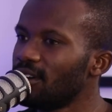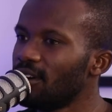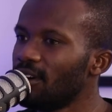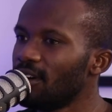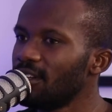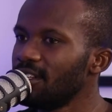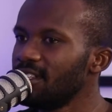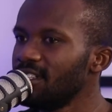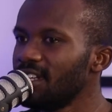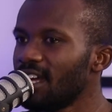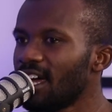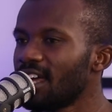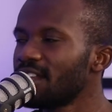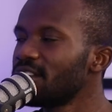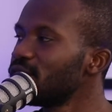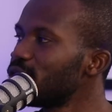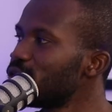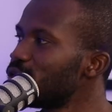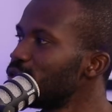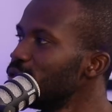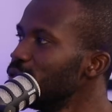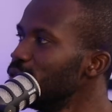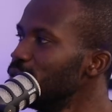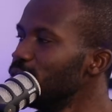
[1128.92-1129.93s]
on the other
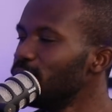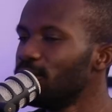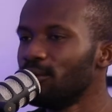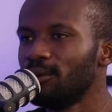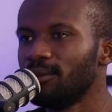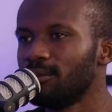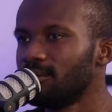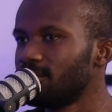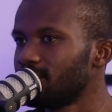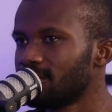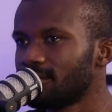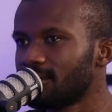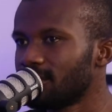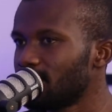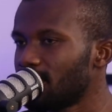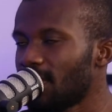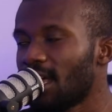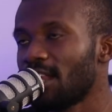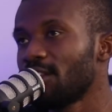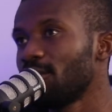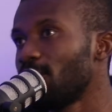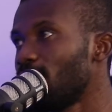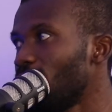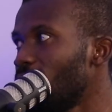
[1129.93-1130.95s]
2 or
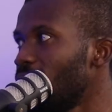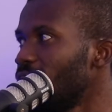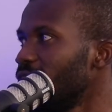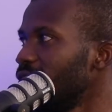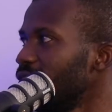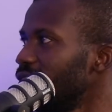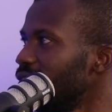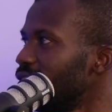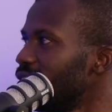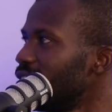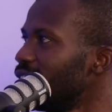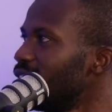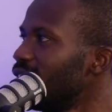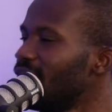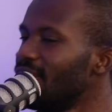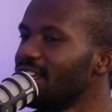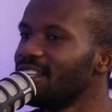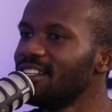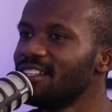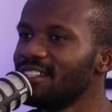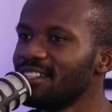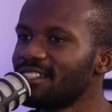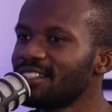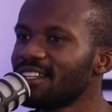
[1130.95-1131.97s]
other 1
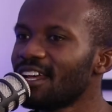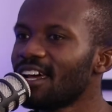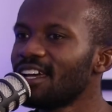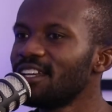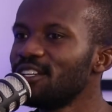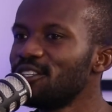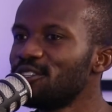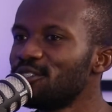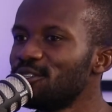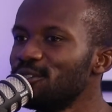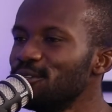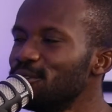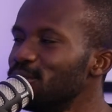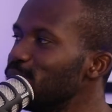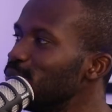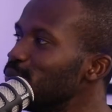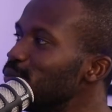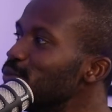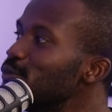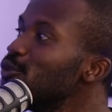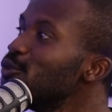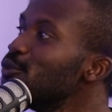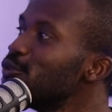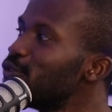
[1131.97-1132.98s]
and decide to
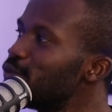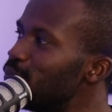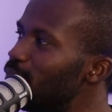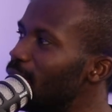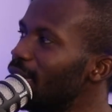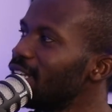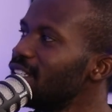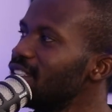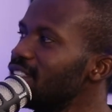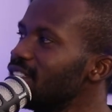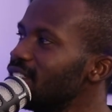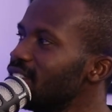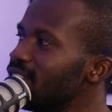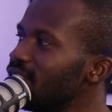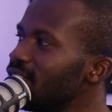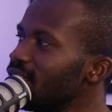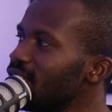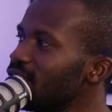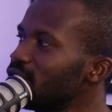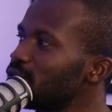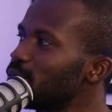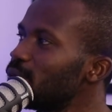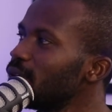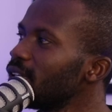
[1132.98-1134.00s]
move budget
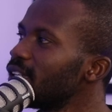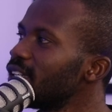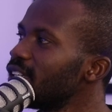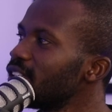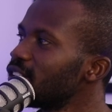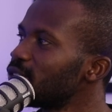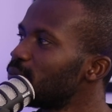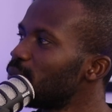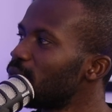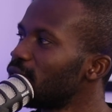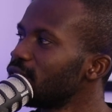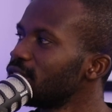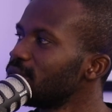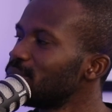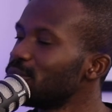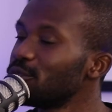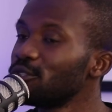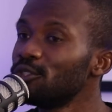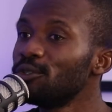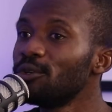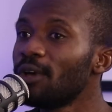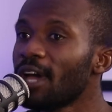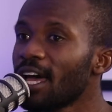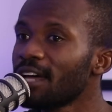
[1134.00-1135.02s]
as quickly as possible.
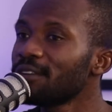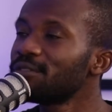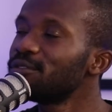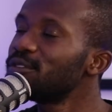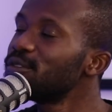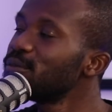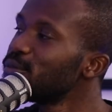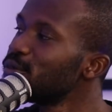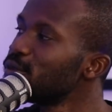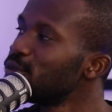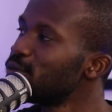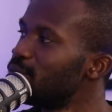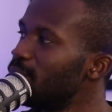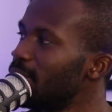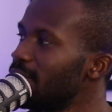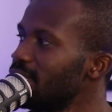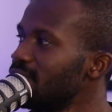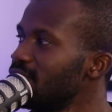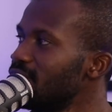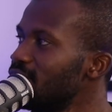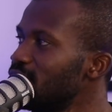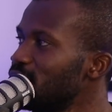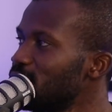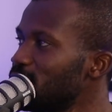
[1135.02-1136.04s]
You have to move
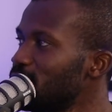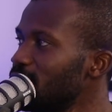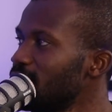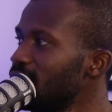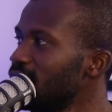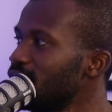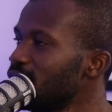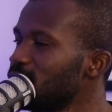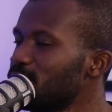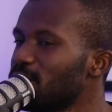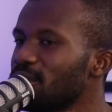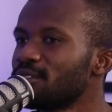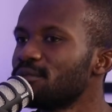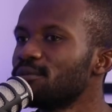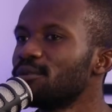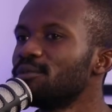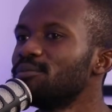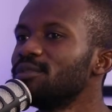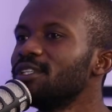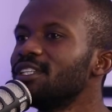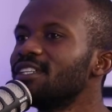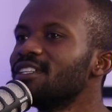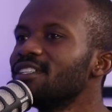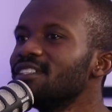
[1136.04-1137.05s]
budget as quickly as possible,
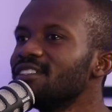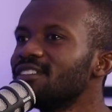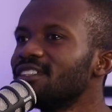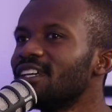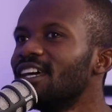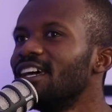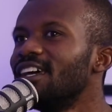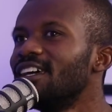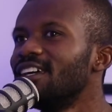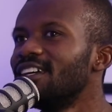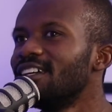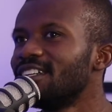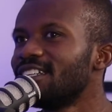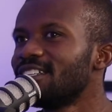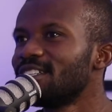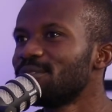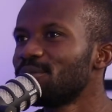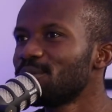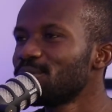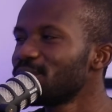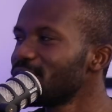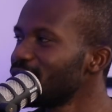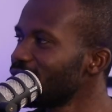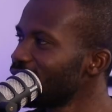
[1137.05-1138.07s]
because
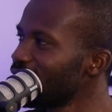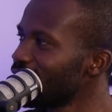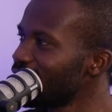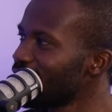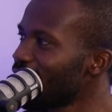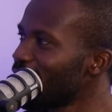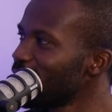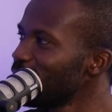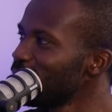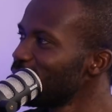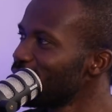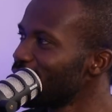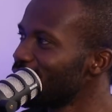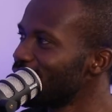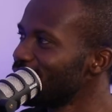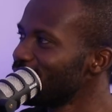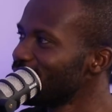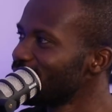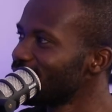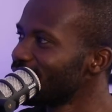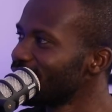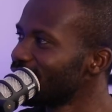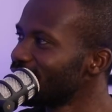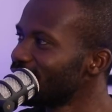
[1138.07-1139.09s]
remember, there's a time frame.
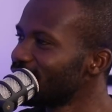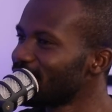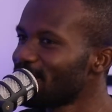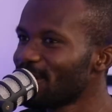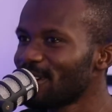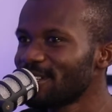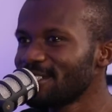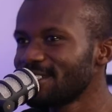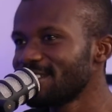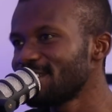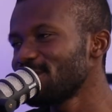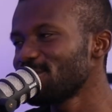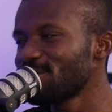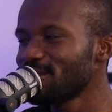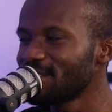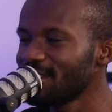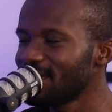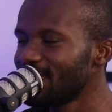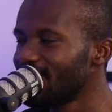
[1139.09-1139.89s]
Yeah. It's around 7